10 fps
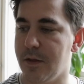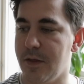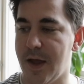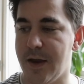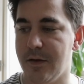
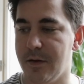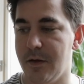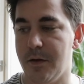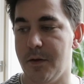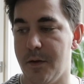Then,
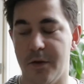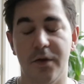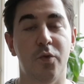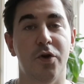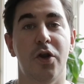
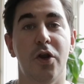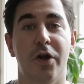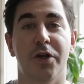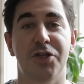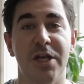you wanna
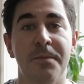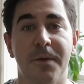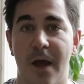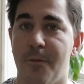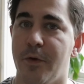look at
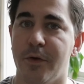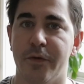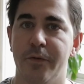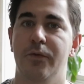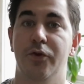cheap
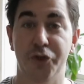cameras.